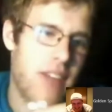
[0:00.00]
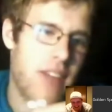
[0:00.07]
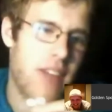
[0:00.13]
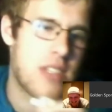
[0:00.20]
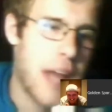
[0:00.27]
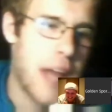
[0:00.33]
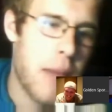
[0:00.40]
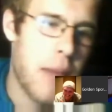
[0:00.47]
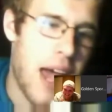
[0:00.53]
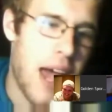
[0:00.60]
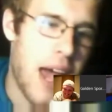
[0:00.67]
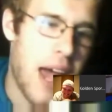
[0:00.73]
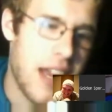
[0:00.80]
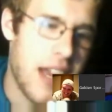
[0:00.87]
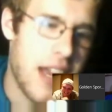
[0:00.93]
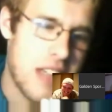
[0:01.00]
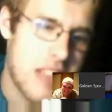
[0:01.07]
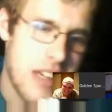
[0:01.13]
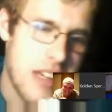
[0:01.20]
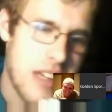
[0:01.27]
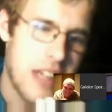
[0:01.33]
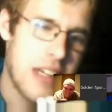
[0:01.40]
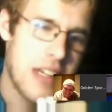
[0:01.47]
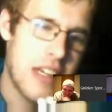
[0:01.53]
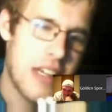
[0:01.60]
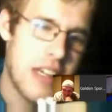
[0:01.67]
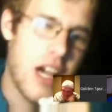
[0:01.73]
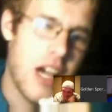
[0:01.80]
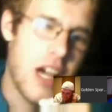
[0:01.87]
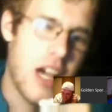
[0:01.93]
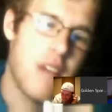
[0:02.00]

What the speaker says: sign behind us of